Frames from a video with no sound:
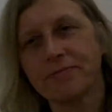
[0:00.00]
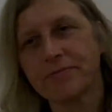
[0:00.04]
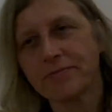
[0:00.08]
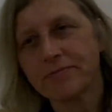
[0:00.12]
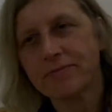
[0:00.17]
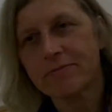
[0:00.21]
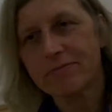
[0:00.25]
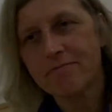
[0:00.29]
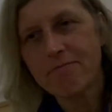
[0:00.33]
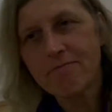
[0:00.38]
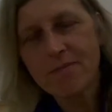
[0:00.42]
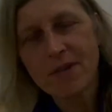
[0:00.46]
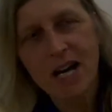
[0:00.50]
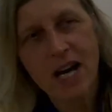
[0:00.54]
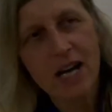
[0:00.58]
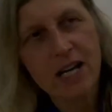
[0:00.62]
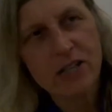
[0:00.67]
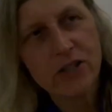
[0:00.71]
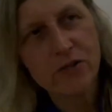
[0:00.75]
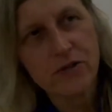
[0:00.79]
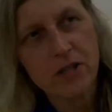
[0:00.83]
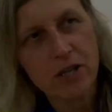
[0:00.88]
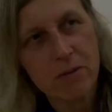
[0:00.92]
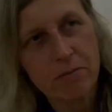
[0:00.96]
The question
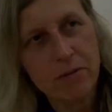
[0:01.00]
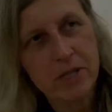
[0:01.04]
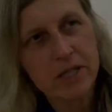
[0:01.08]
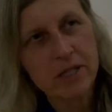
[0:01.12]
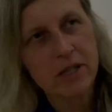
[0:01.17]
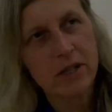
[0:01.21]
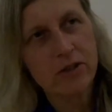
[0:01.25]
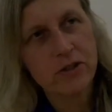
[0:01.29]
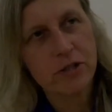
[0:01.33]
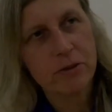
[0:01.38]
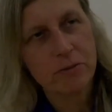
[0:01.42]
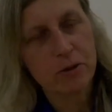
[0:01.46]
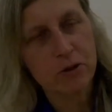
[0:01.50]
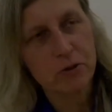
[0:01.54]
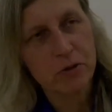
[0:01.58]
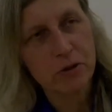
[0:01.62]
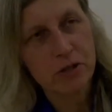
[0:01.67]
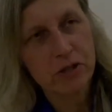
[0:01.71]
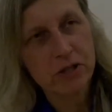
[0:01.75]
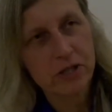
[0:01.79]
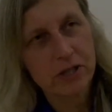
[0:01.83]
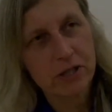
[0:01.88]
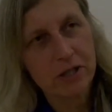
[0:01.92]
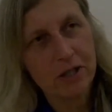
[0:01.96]
is,
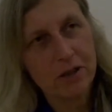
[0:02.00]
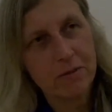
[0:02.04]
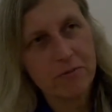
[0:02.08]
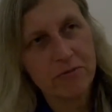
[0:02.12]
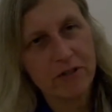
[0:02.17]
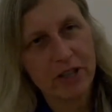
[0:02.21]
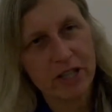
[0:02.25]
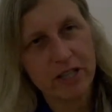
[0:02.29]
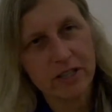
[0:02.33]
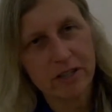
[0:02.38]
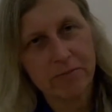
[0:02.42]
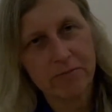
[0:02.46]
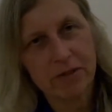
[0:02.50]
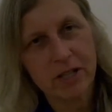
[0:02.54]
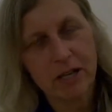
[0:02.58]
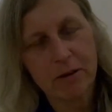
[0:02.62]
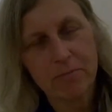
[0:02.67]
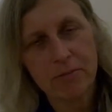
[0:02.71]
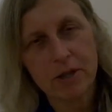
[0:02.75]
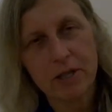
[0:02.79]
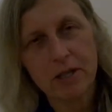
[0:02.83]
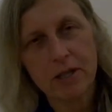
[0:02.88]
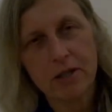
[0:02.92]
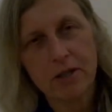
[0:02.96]
so now when I speak the
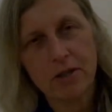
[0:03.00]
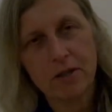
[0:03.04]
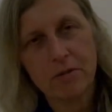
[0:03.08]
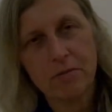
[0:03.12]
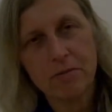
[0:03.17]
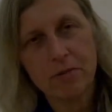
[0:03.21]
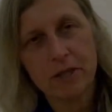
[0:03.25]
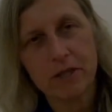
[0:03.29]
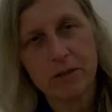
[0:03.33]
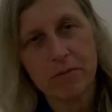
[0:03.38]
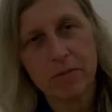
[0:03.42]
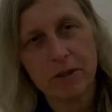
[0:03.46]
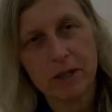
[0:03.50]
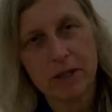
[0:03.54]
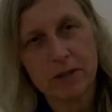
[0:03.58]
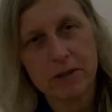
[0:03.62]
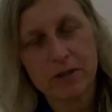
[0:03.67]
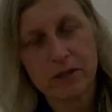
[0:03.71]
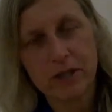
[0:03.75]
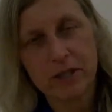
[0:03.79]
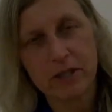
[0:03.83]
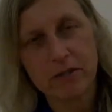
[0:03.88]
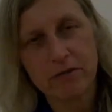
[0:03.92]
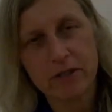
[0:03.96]
mantra,
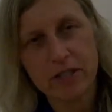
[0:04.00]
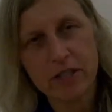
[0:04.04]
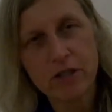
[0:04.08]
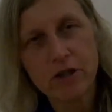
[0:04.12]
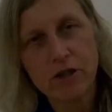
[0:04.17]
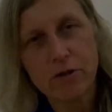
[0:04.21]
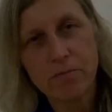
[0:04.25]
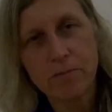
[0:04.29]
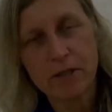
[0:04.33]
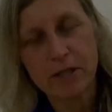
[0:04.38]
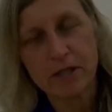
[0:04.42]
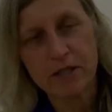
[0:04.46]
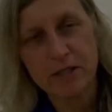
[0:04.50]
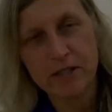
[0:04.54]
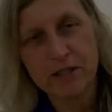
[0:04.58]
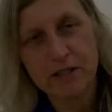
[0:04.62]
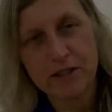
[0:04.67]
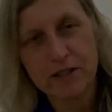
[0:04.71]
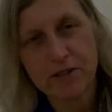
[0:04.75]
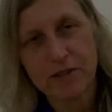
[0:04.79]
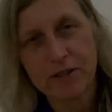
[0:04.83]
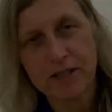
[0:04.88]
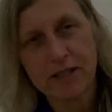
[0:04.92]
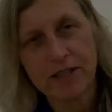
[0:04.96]
should I push
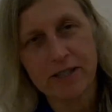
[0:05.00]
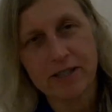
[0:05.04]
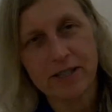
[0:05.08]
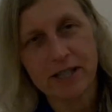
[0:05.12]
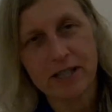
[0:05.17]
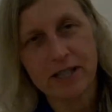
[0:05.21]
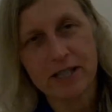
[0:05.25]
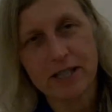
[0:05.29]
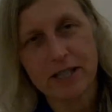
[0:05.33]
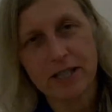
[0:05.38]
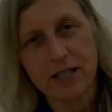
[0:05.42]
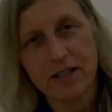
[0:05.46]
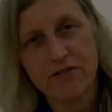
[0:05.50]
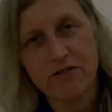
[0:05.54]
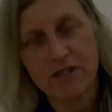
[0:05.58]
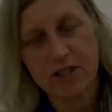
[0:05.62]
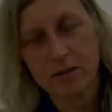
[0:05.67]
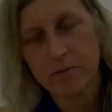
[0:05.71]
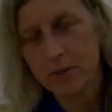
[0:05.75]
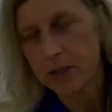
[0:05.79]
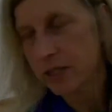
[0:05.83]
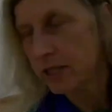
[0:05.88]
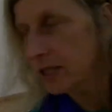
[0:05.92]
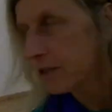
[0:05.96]
away
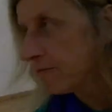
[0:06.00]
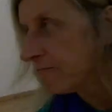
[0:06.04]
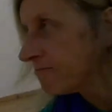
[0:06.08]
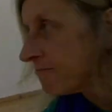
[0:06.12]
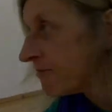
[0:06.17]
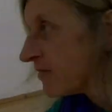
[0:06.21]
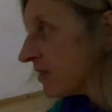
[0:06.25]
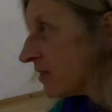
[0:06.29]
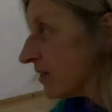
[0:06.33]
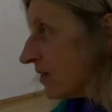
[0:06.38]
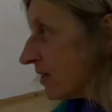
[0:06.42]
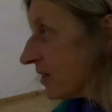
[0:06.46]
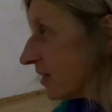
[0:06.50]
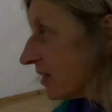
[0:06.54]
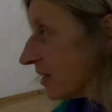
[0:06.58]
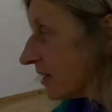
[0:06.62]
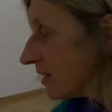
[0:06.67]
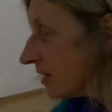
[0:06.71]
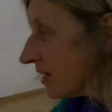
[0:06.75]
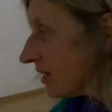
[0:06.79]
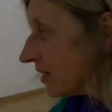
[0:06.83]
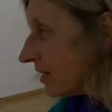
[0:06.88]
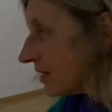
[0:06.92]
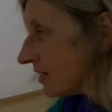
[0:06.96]
disturbing
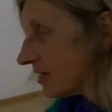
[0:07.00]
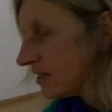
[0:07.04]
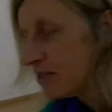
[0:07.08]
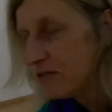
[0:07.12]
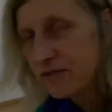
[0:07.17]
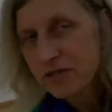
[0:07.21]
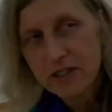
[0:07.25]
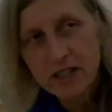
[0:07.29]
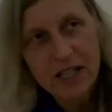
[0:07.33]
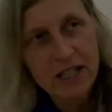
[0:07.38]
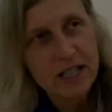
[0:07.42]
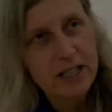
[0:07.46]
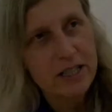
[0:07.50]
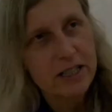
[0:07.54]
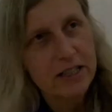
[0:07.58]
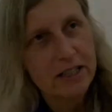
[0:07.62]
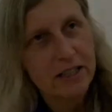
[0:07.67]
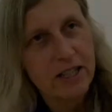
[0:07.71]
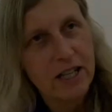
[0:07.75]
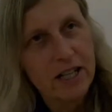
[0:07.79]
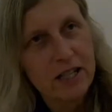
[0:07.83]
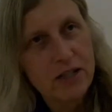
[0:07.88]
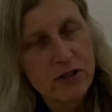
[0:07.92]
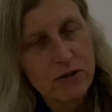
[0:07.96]
thoughts?
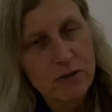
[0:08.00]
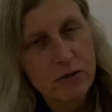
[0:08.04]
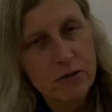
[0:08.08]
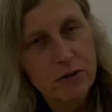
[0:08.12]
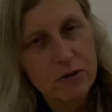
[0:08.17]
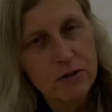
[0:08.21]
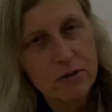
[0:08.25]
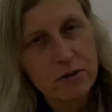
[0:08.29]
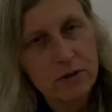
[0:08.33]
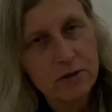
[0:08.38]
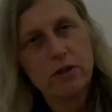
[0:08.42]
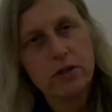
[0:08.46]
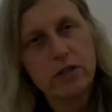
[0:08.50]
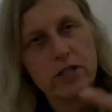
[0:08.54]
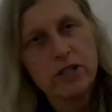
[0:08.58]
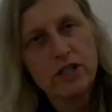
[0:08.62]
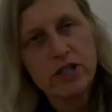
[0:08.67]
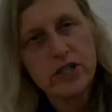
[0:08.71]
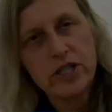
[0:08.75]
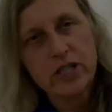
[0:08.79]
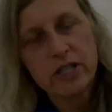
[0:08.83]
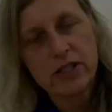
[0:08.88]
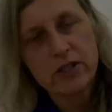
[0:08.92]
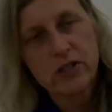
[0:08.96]
Or you say it's just that
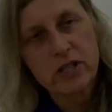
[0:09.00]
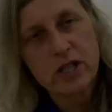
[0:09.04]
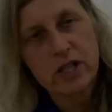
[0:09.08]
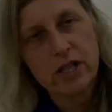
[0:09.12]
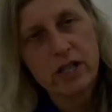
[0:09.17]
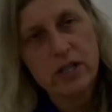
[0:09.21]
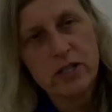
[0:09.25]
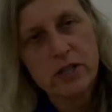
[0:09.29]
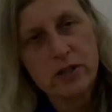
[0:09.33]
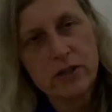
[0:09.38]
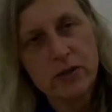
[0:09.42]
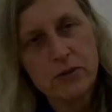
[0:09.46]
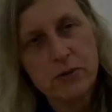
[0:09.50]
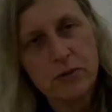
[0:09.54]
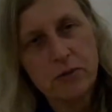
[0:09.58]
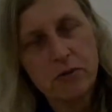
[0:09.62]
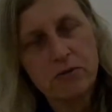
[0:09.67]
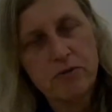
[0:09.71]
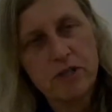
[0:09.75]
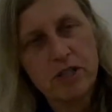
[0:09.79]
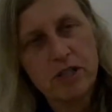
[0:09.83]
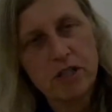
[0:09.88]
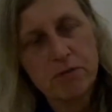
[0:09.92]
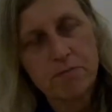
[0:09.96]
they're on the back
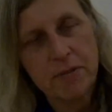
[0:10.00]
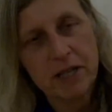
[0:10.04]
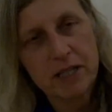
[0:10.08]
burner.